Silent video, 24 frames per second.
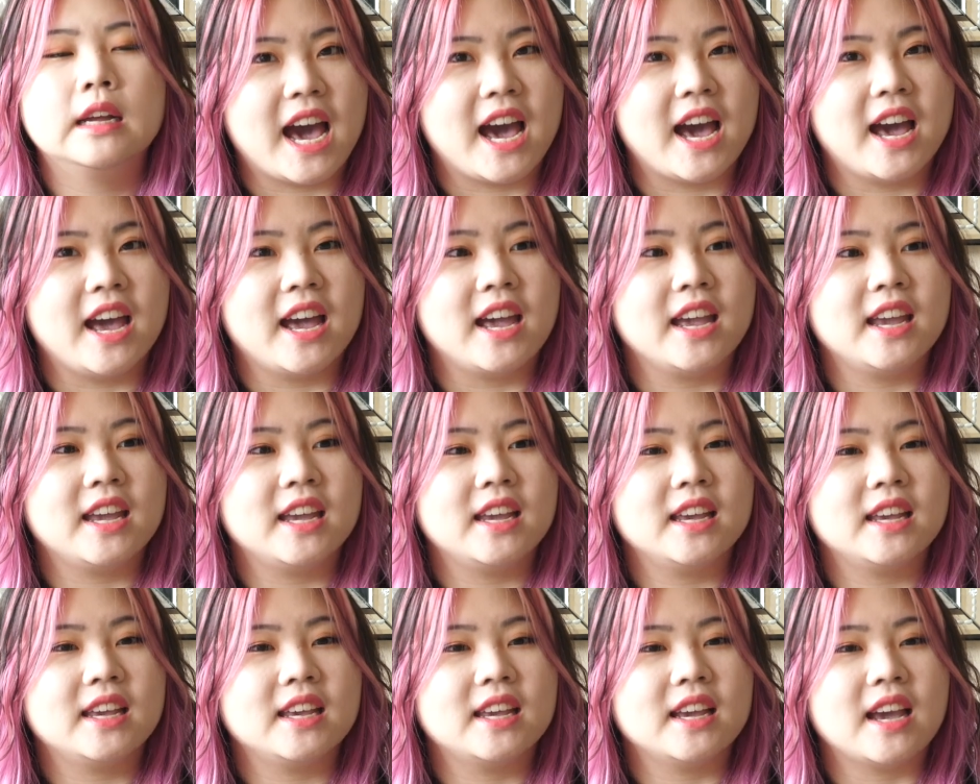
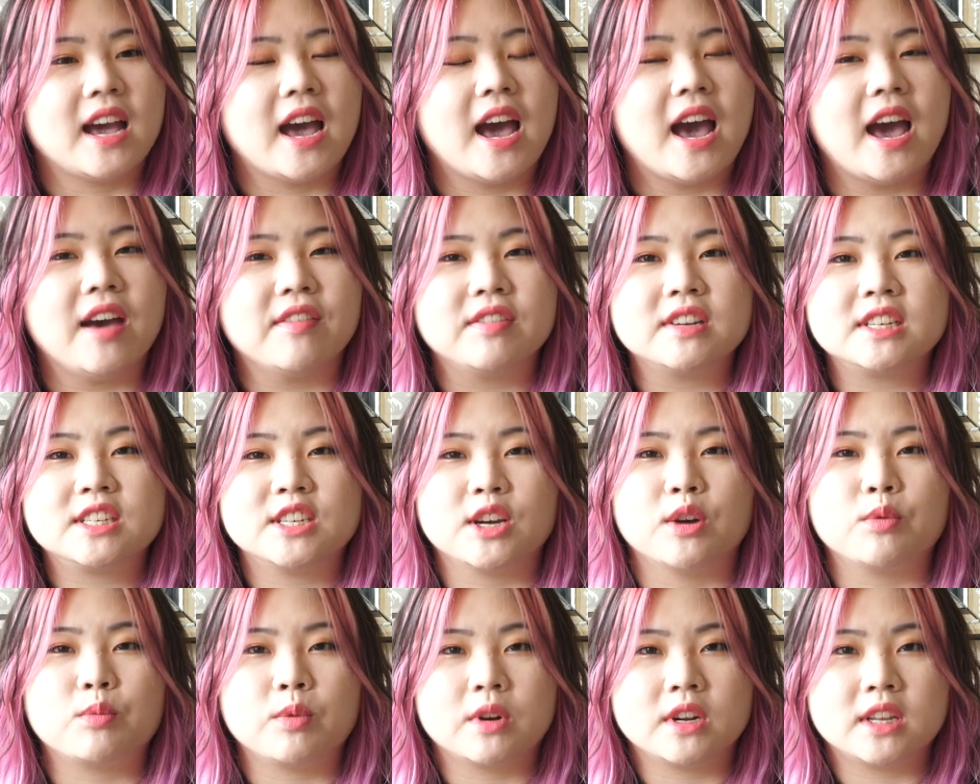I haven't
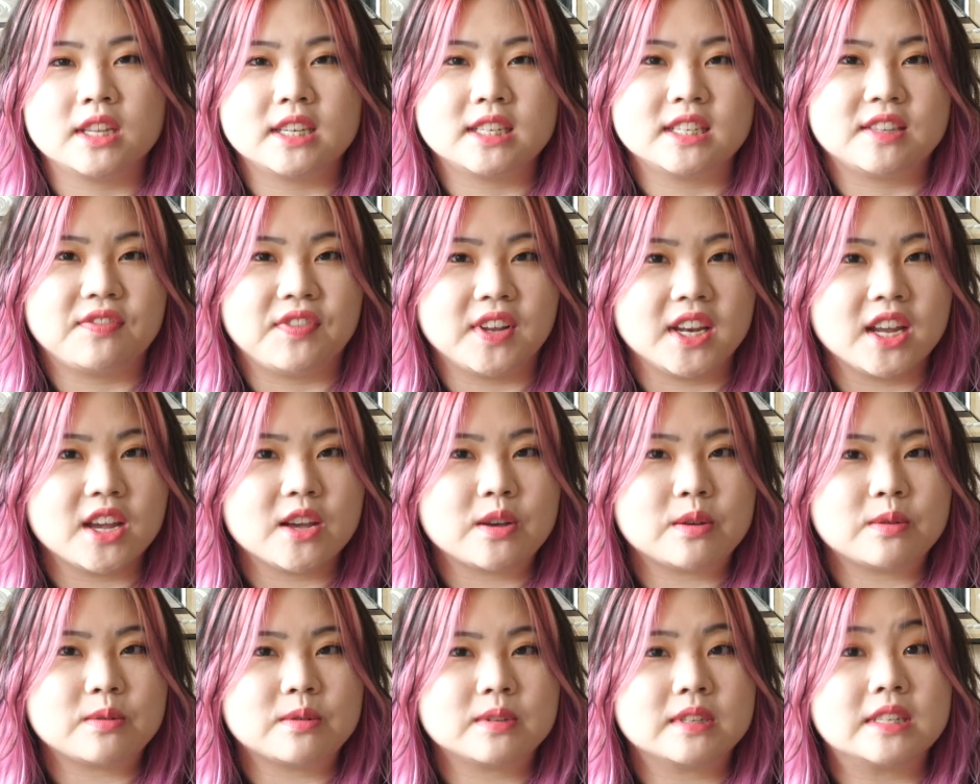done one of these
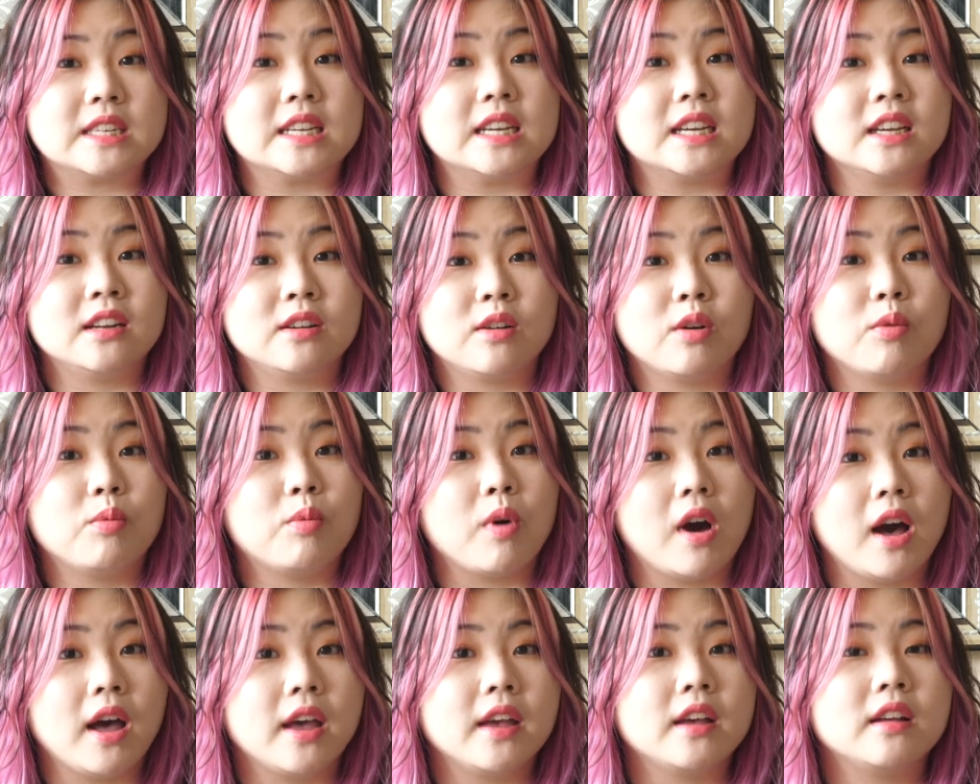videos in a
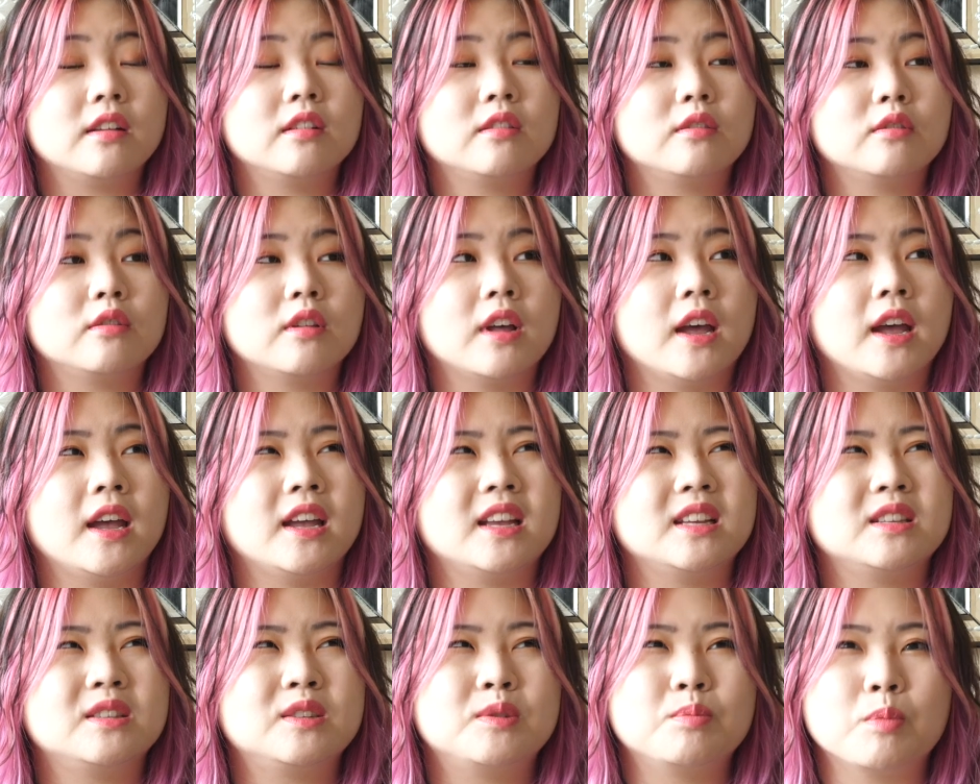while.
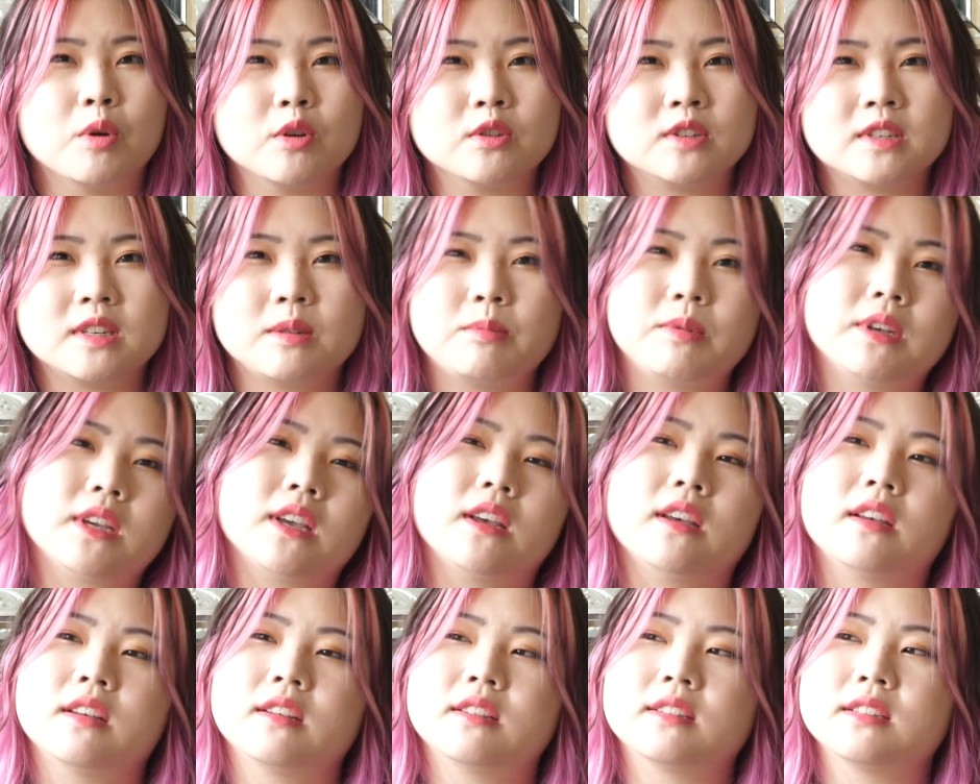It's mostly
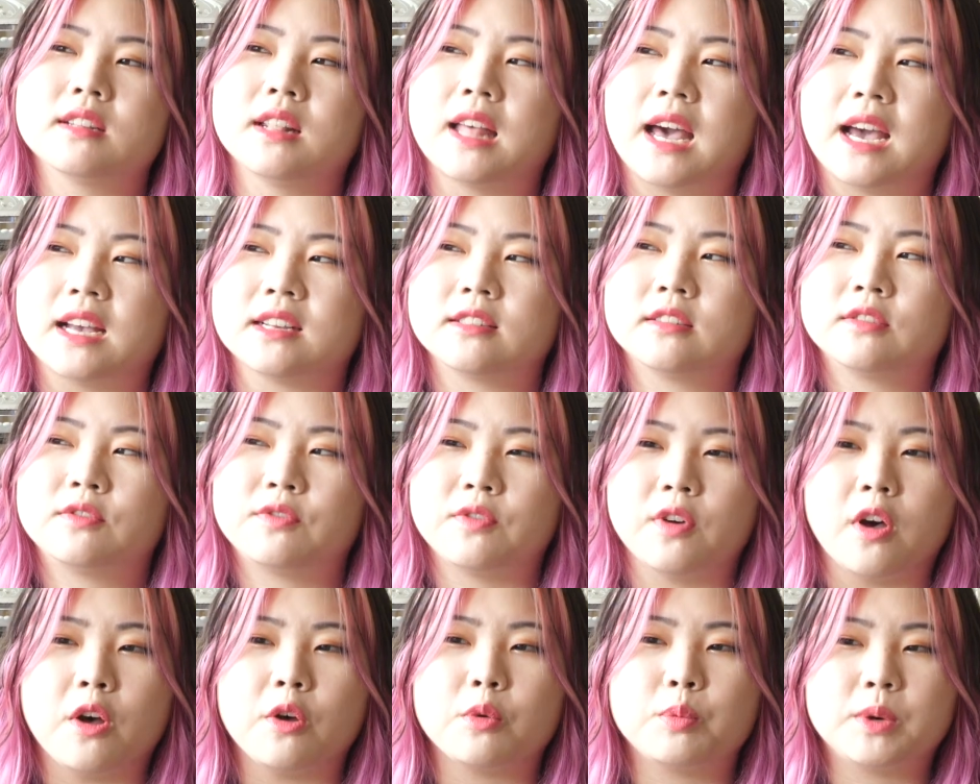because last
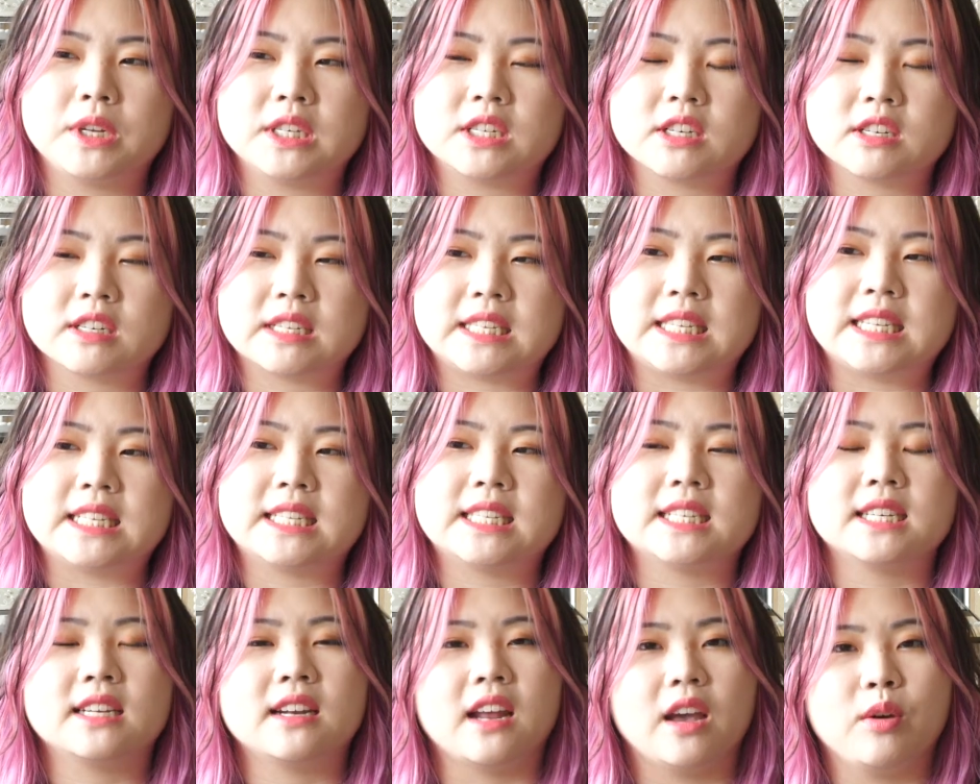fall winter
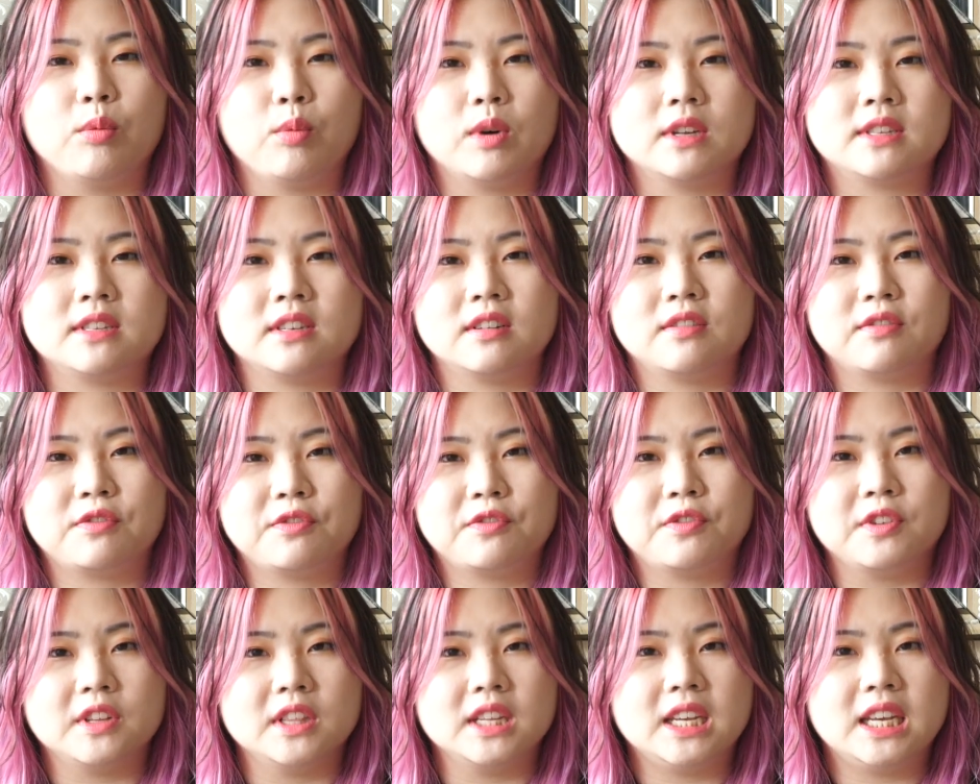season I wasn't
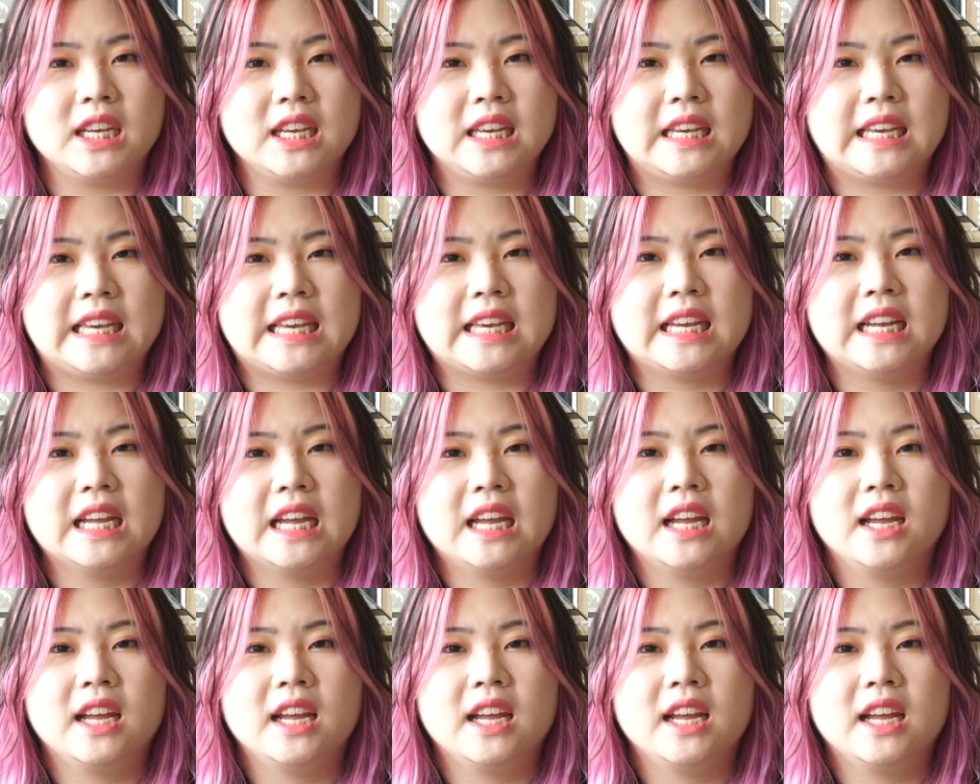fully